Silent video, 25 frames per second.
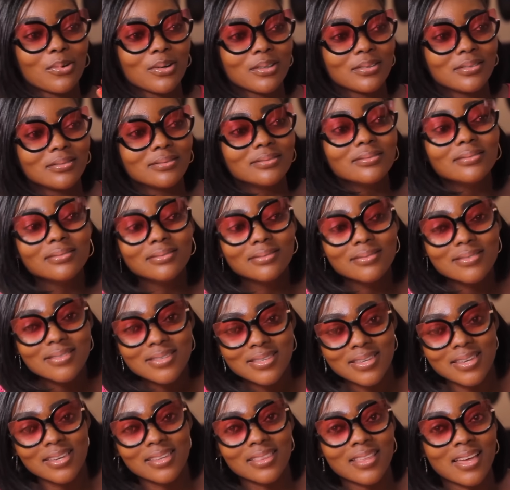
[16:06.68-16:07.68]
one
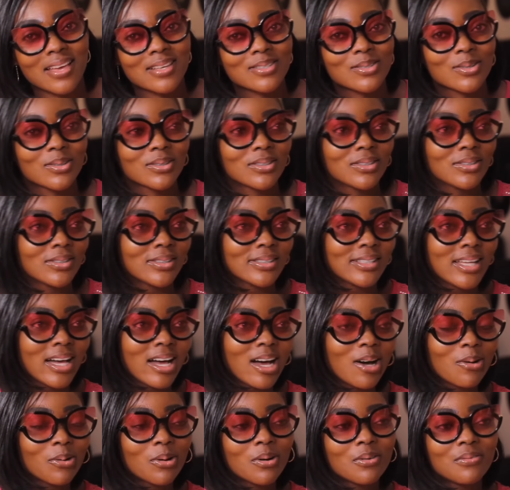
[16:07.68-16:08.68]
sickness or the
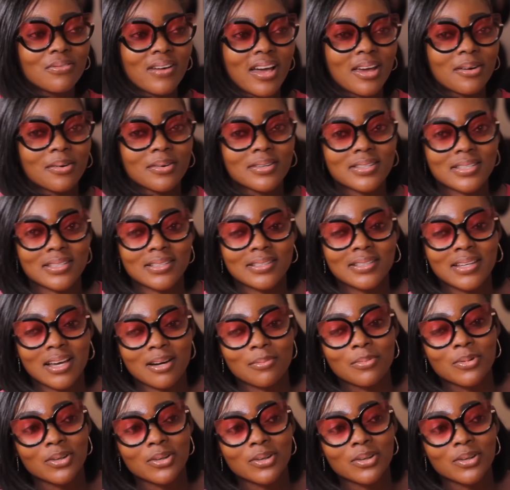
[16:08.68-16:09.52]
other, one virus in their